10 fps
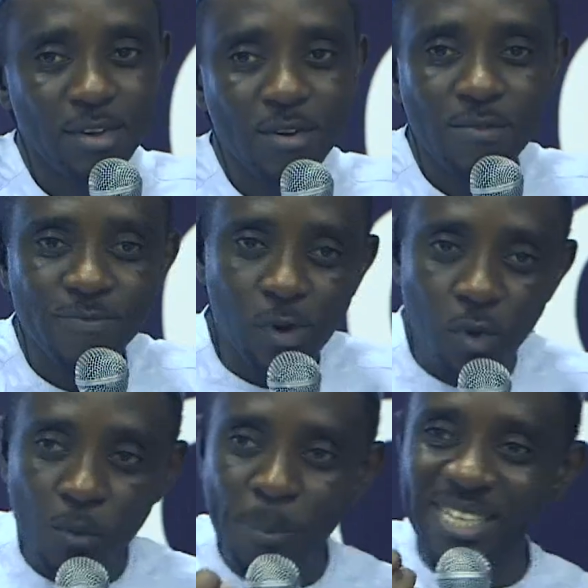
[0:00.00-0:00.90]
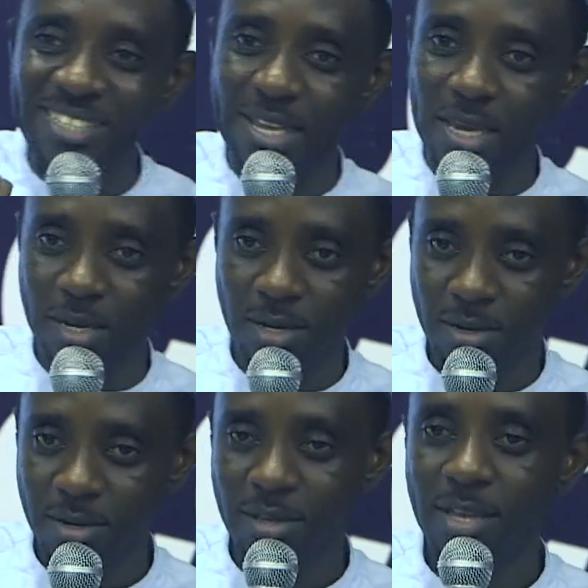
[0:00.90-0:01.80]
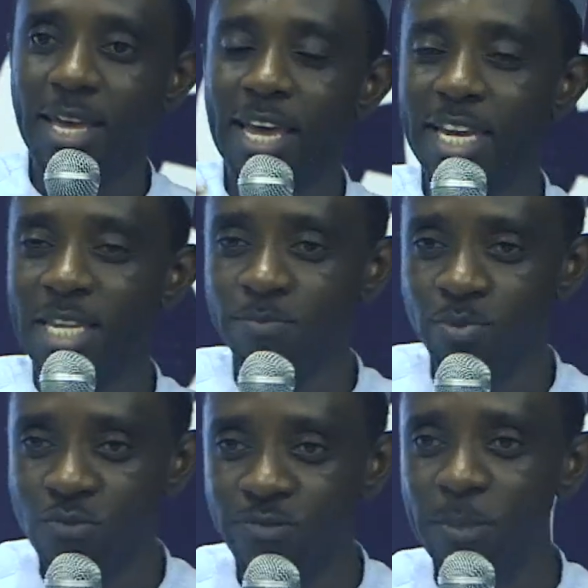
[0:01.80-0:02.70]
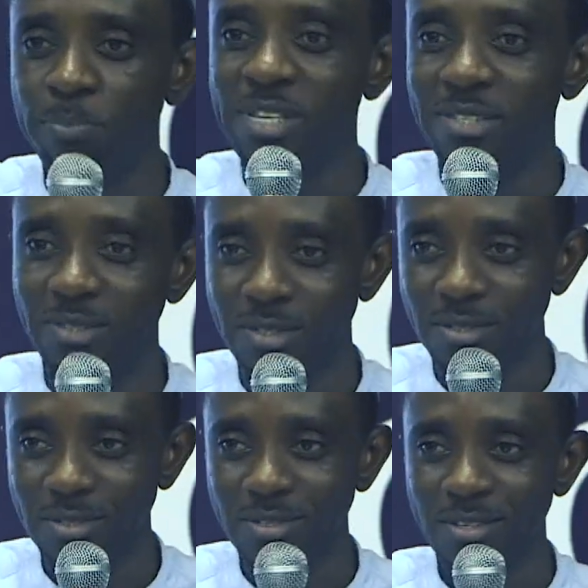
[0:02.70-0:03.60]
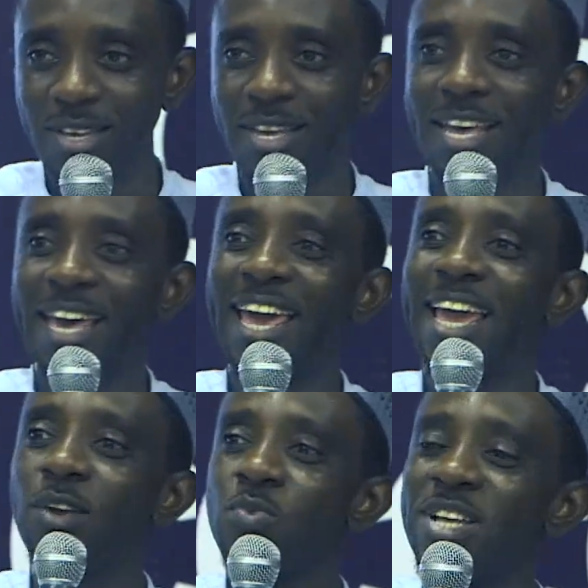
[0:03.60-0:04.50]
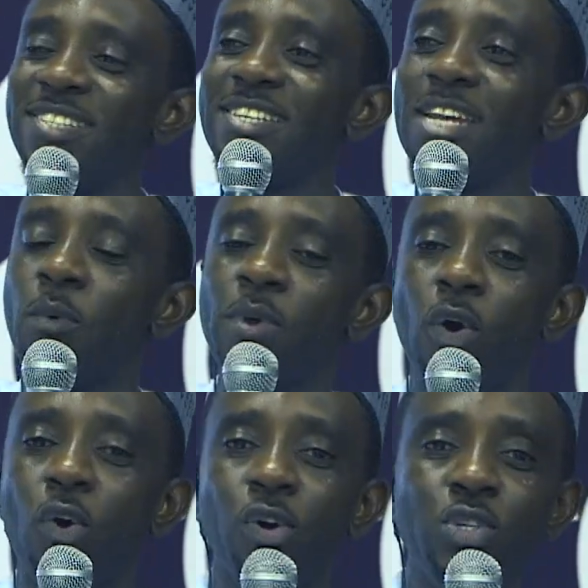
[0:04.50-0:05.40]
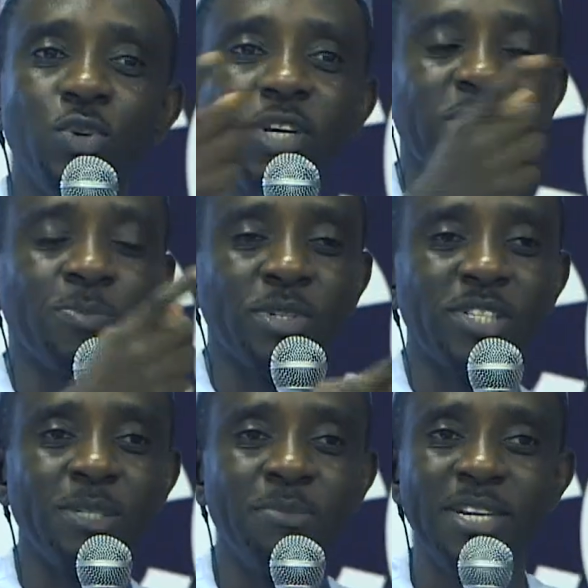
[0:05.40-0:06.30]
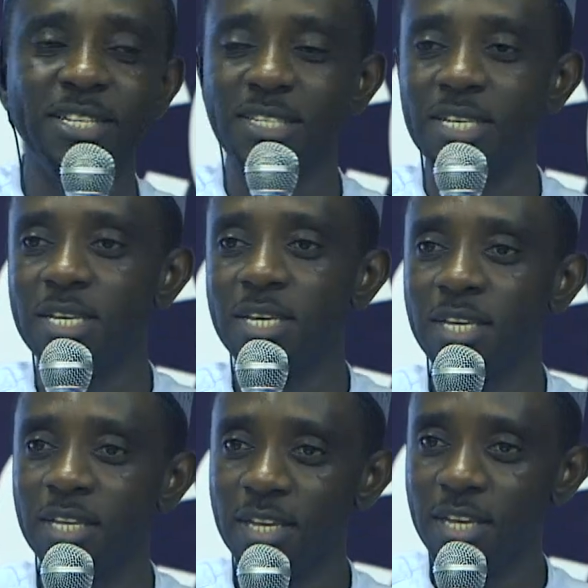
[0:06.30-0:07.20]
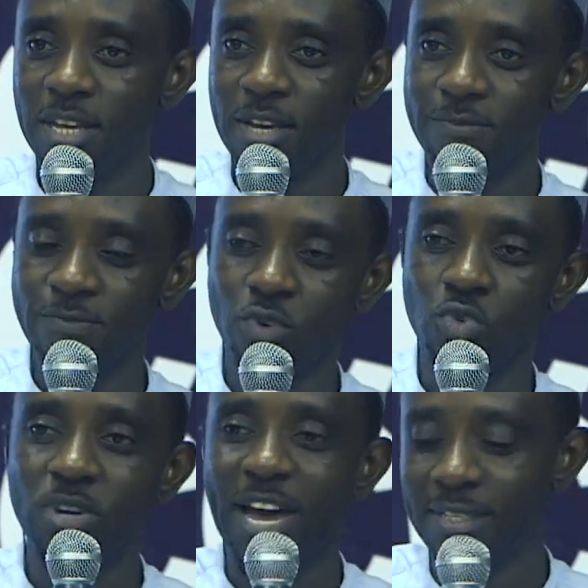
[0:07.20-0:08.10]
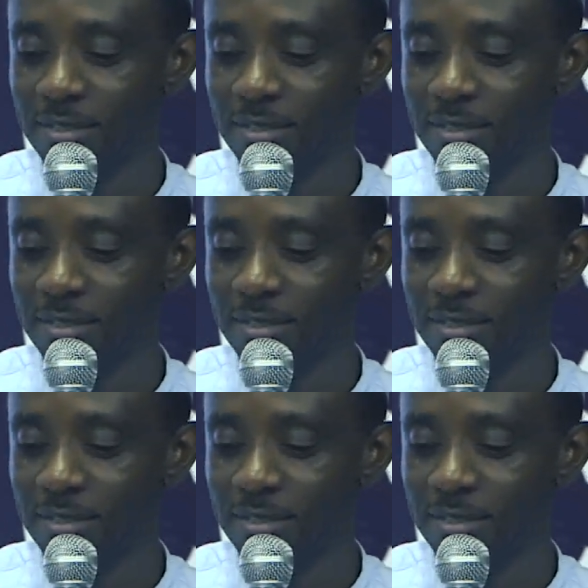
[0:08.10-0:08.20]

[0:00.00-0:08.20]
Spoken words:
For long we maintain and improve the peace. And what are we all your responsibility for do that?